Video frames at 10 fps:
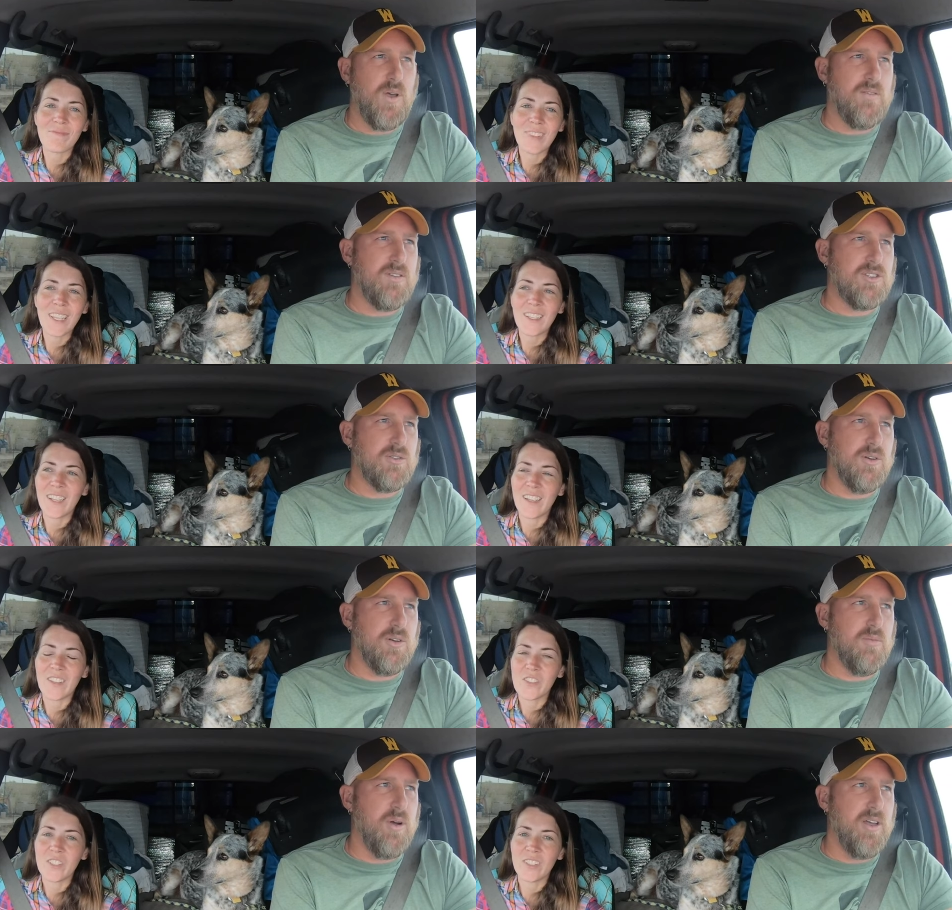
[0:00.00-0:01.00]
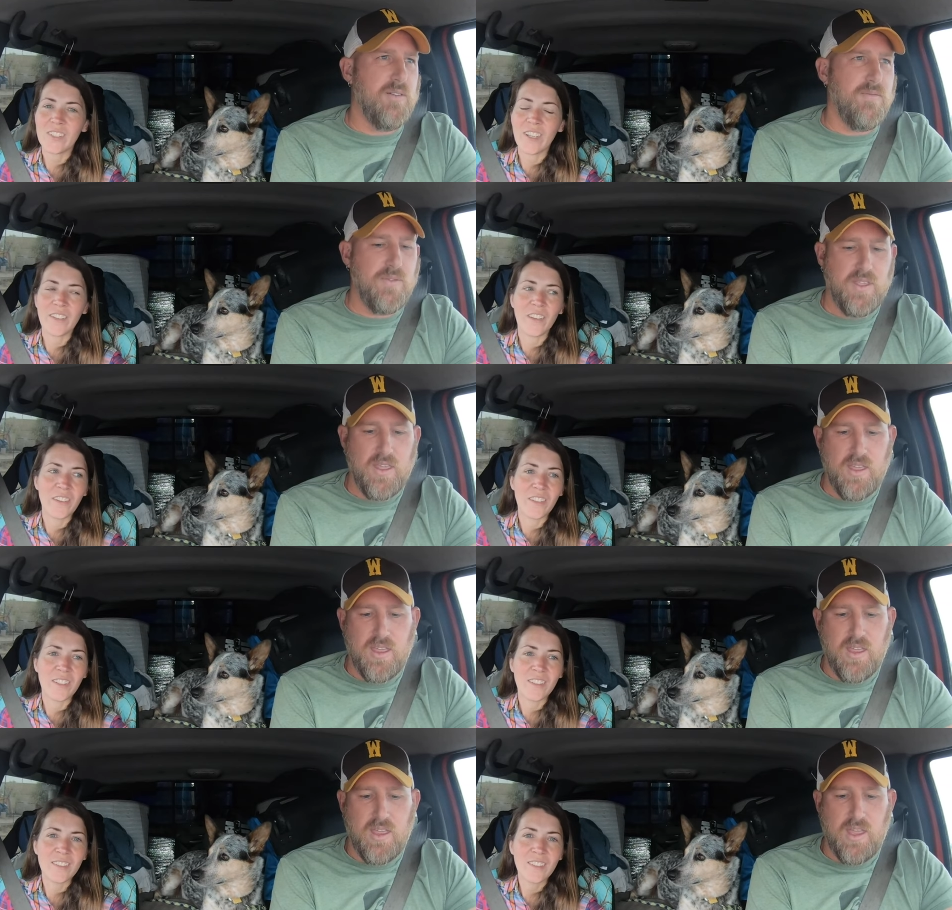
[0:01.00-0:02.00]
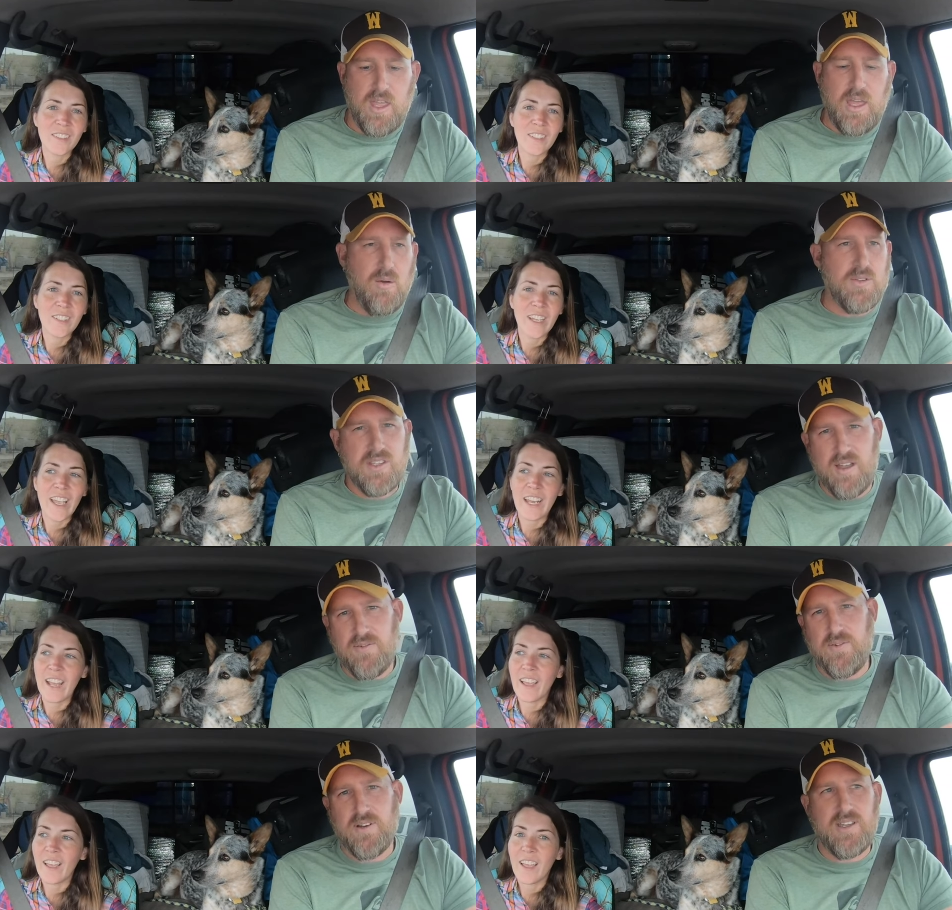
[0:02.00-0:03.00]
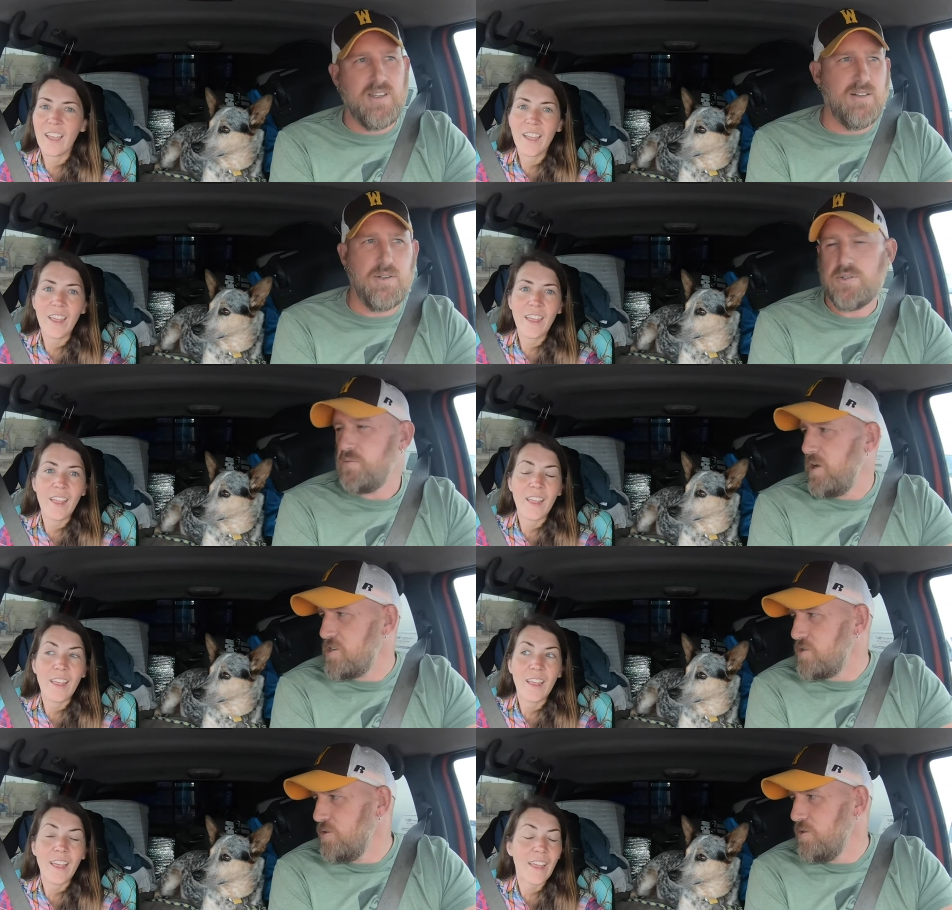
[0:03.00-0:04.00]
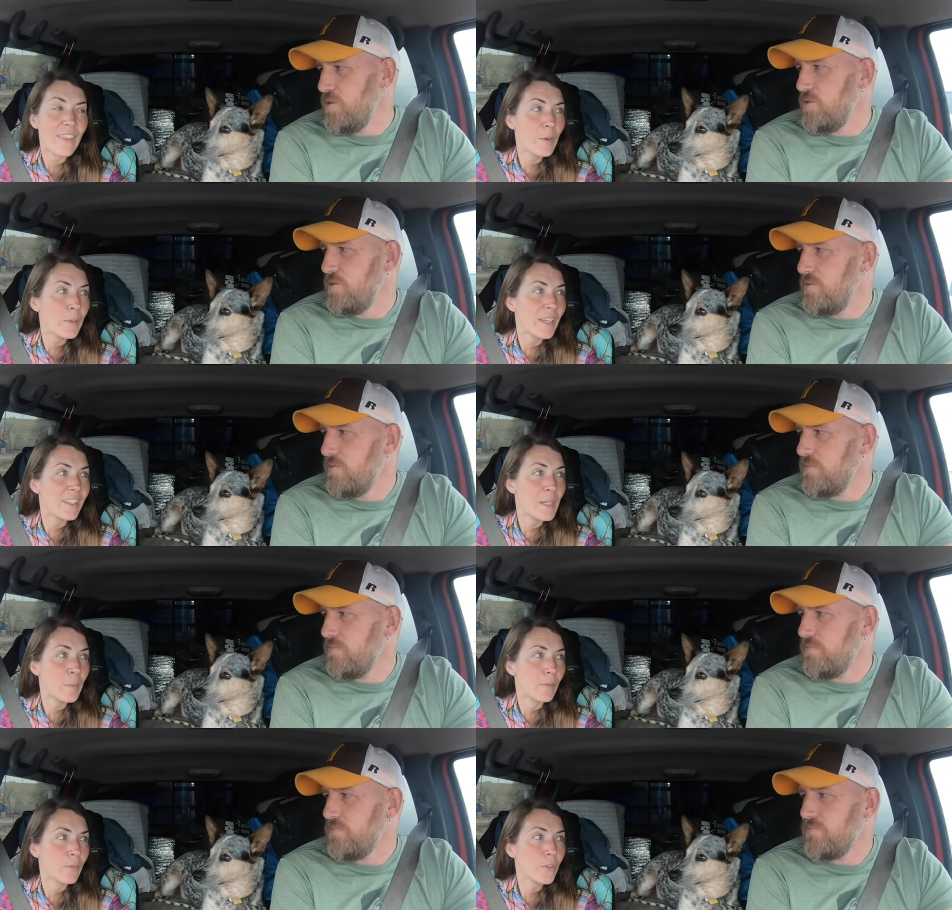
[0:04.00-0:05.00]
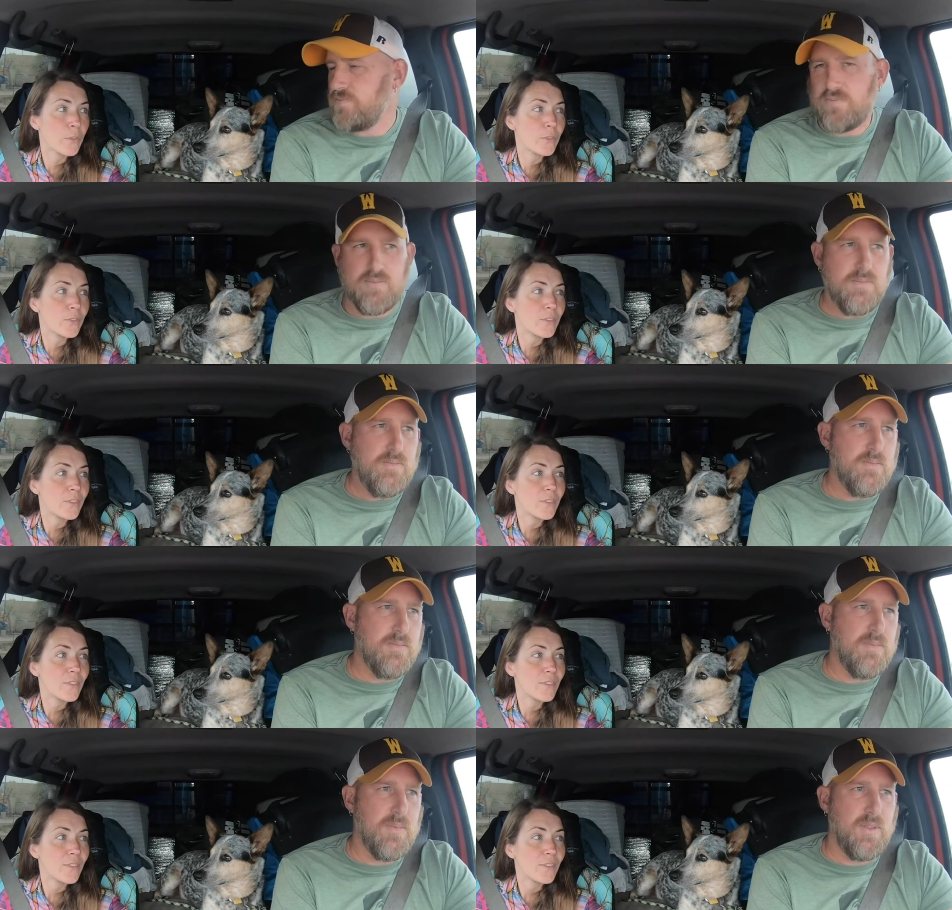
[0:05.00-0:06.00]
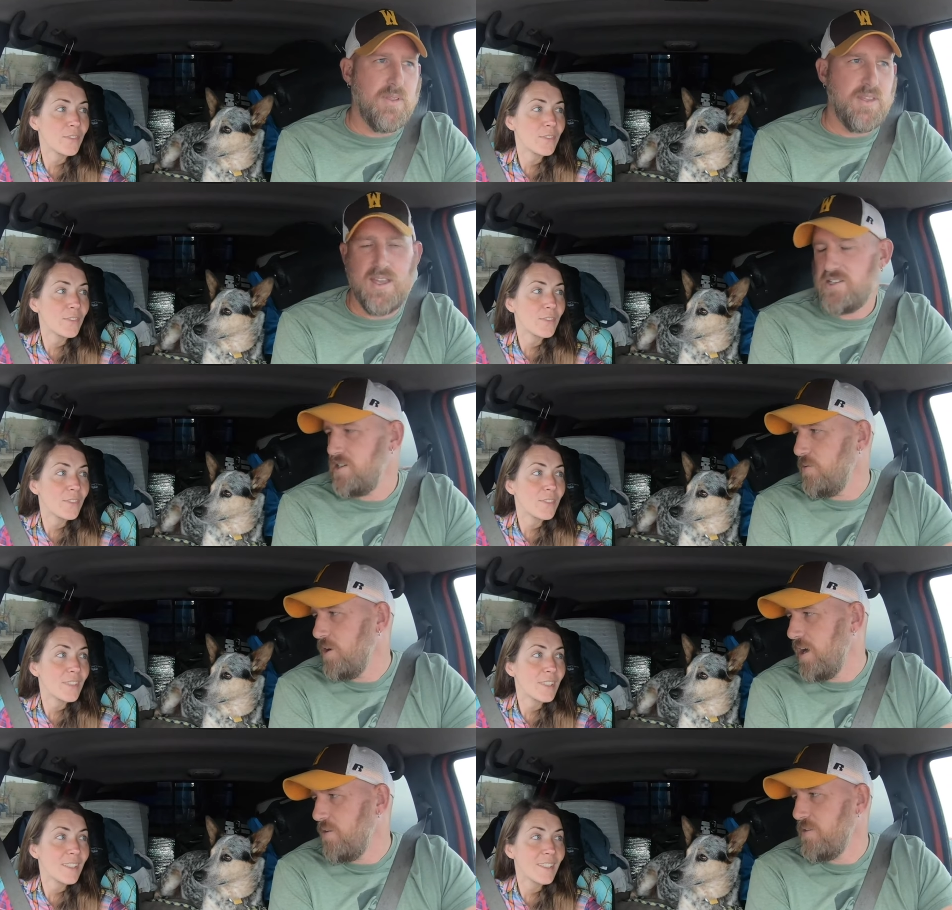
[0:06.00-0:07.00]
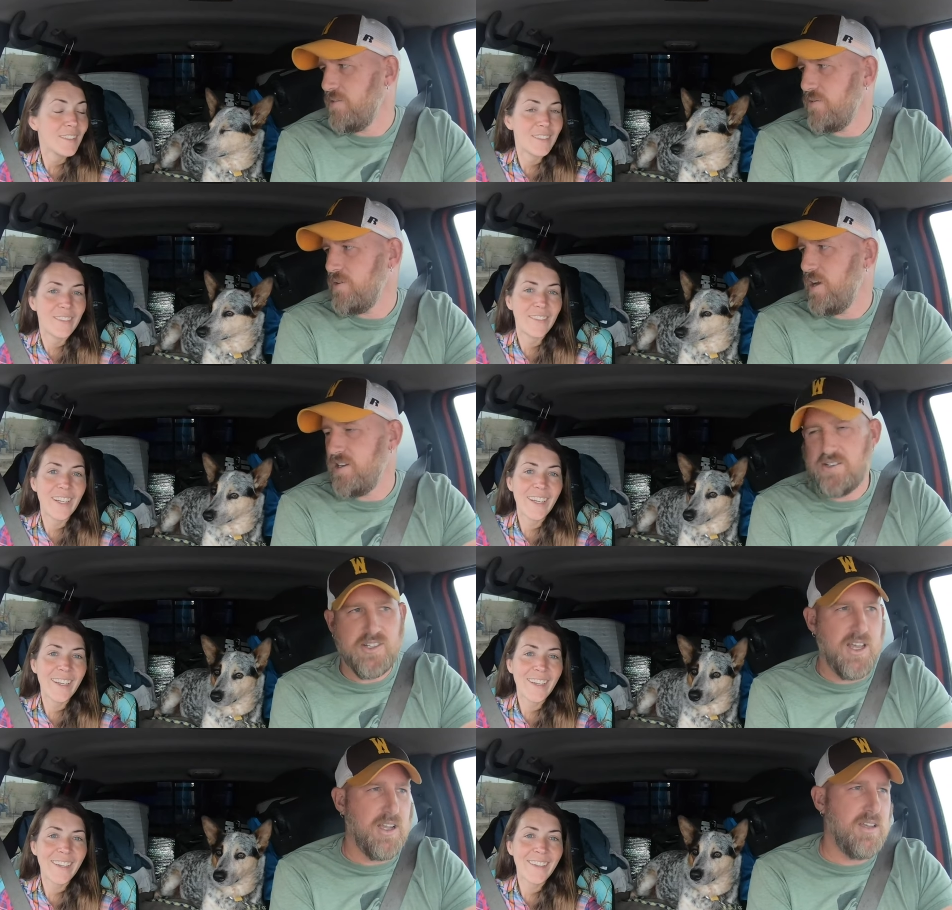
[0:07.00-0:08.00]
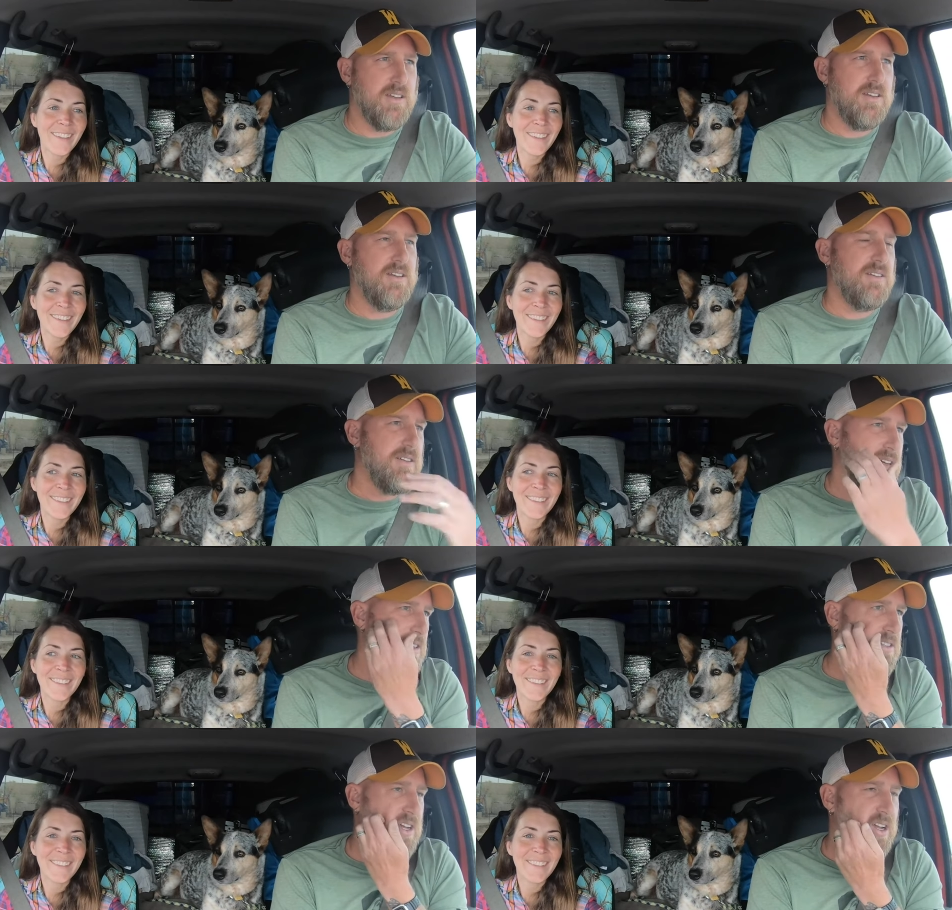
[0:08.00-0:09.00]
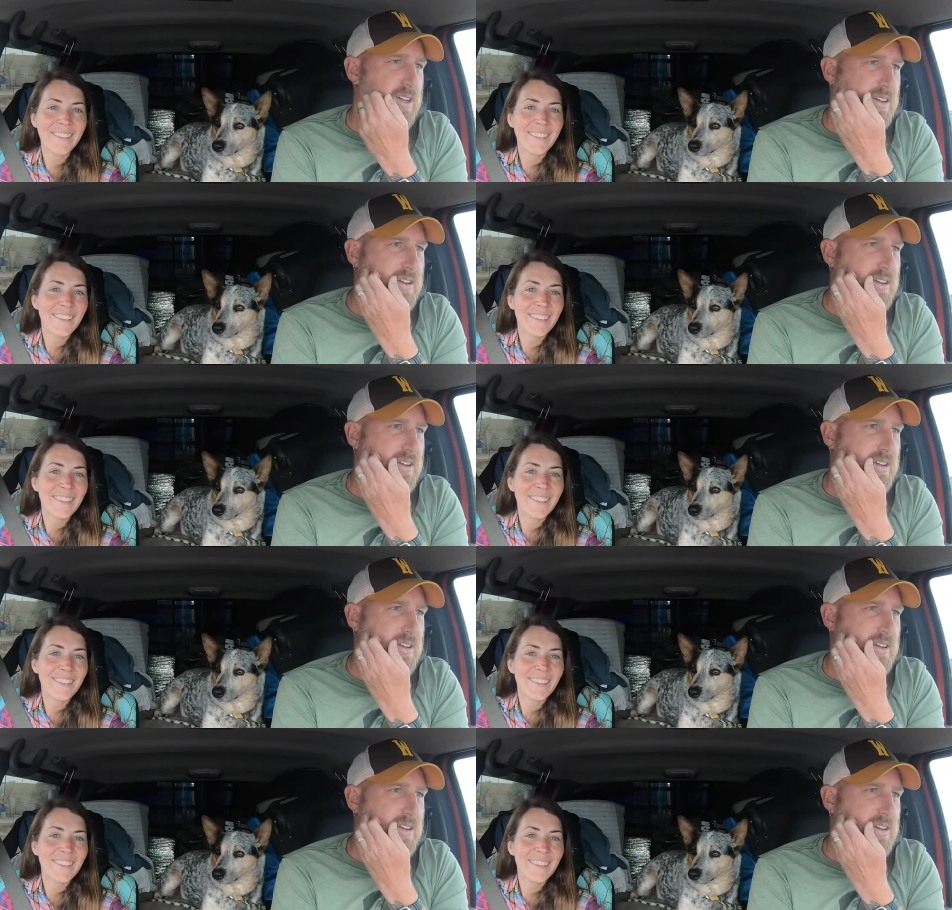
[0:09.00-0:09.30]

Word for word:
Speaker 1: waved us yeah, through. but it was definitely a little special. I think
Speaker 2: we got to keep her fruit.
Speaker 1: Yeah, she didn't walk out with any fruit. I didn't check. I didn't check.